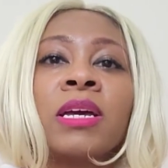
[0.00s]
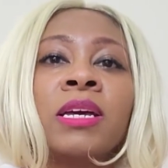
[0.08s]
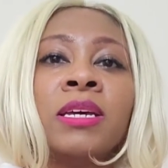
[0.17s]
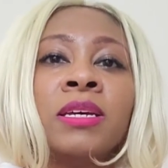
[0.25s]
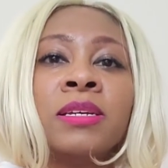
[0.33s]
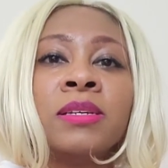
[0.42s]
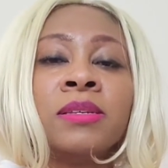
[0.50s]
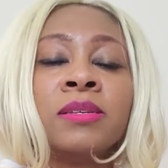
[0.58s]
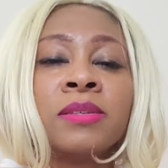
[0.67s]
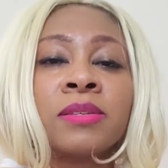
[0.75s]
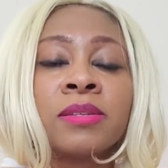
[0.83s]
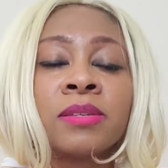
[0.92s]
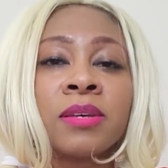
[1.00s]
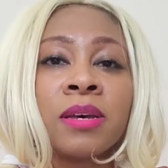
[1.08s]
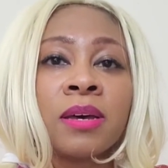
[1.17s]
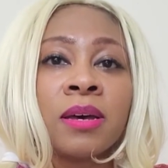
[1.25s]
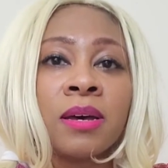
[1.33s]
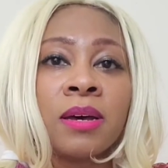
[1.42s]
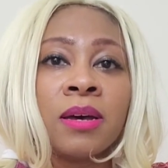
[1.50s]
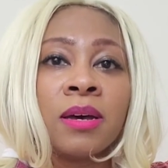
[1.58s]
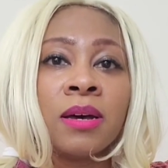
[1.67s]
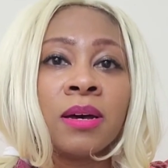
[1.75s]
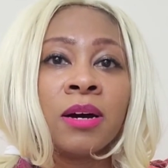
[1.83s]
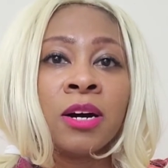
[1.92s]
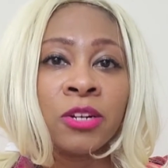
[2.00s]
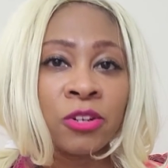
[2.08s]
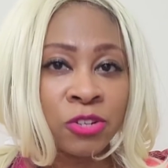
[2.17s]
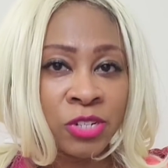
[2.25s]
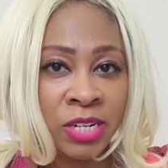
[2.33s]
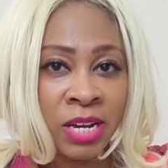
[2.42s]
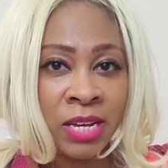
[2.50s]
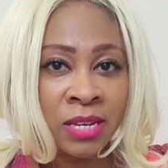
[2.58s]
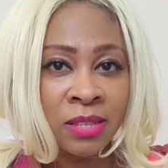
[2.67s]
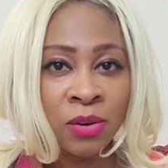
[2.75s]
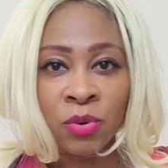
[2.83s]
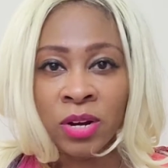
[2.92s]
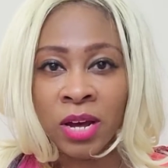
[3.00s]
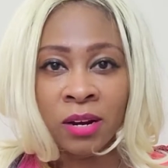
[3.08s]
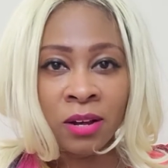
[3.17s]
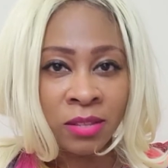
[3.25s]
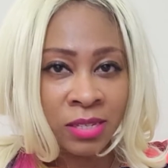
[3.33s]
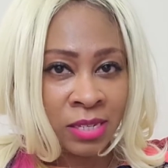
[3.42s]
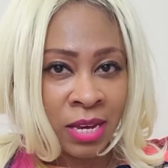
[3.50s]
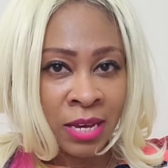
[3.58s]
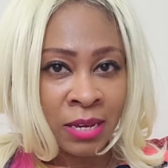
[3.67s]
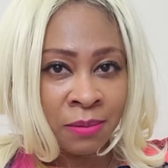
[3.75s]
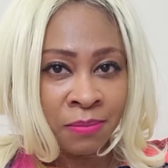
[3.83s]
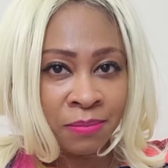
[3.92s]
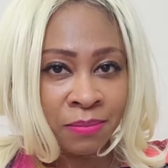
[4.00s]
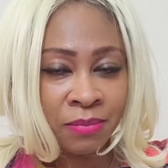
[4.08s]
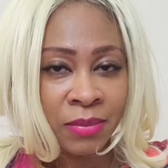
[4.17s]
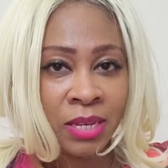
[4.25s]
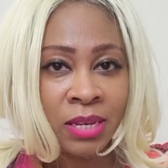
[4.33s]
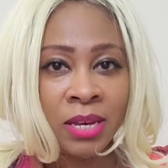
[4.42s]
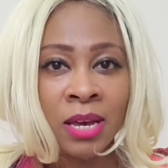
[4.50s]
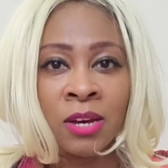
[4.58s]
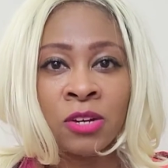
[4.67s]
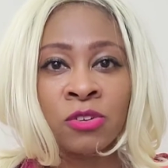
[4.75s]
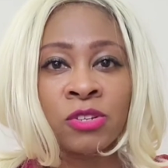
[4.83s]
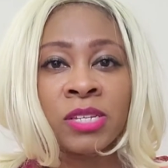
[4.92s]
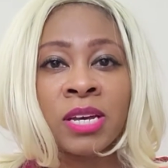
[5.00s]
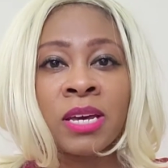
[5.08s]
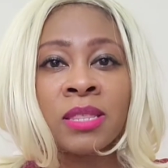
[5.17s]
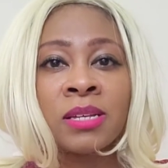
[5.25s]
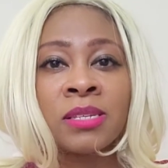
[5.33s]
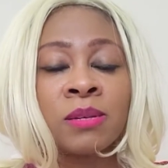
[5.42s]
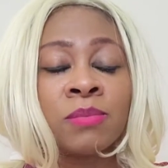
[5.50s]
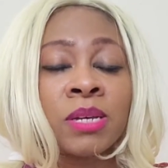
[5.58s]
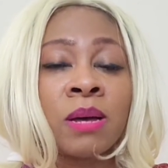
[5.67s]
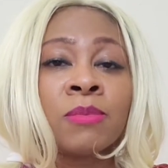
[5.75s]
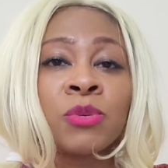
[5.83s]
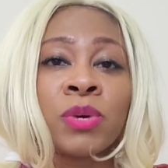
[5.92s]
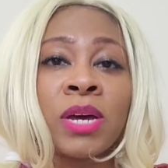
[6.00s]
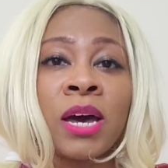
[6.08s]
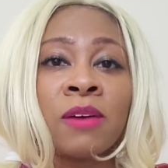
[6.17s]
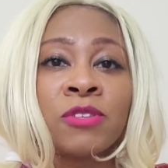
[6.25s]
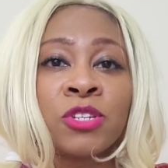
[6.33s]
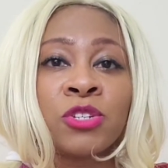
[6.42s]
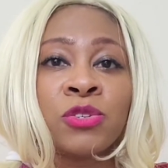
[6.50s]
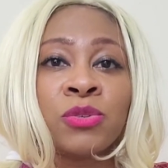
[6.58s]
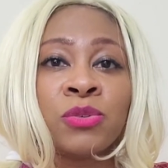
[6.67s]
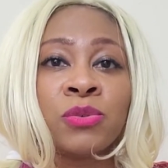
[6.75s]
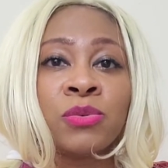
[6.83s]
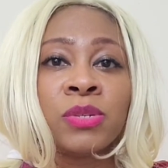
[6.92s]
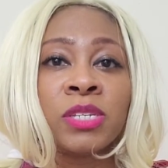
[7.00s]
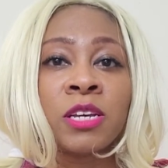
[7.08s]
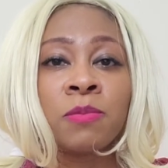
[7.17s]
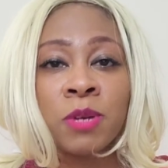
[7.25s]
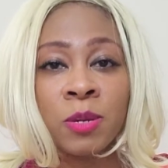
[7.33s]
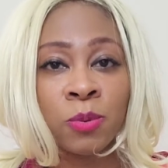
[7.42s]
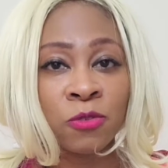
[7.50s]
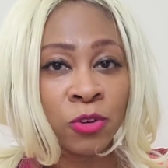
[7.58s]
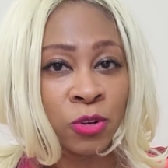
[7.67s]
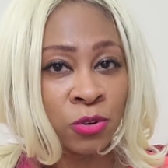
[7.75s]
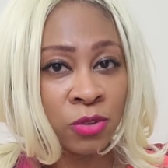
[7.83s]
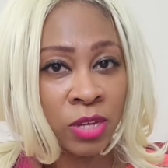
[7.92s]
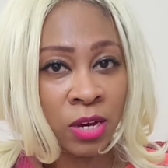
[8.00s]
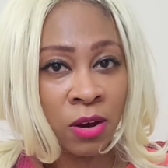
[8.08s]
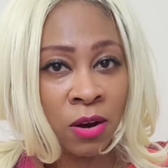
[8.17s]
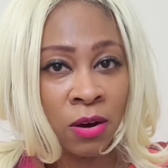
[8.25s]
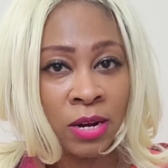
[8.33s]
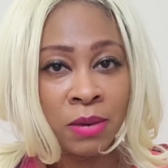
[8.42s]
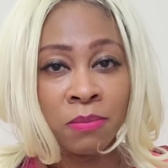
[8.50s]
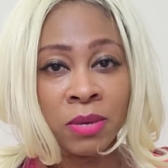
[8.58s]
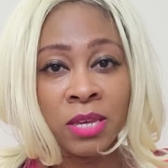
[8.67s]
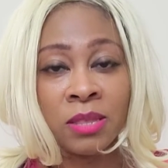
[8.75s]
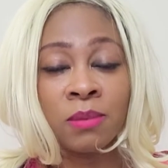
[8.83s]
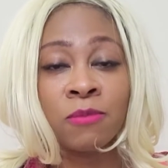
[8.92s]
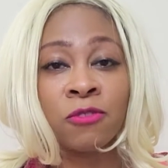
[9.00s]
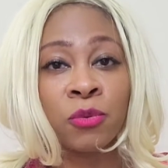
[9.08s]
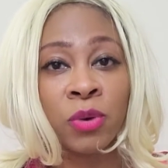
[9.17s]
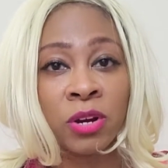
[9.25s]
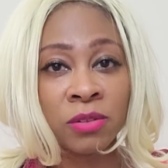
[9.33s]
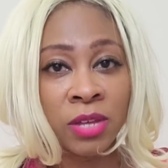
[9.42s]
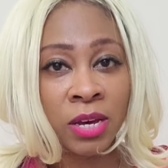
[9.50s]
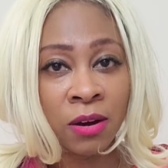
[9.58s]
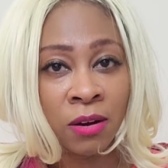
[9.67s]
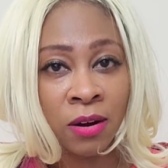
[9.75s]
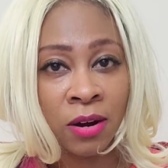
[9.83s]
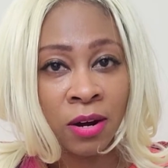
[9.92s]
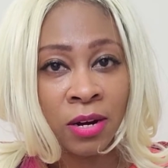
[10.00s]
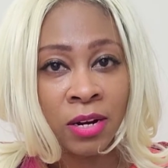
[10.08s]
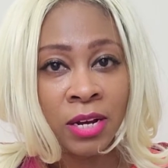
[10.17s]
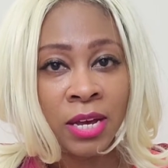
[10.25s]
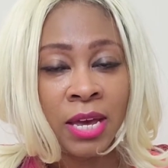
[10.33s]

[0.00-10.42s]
is understand that we're not all the same. Understand that sometimes we have to see people for who they are and meet them for where they are.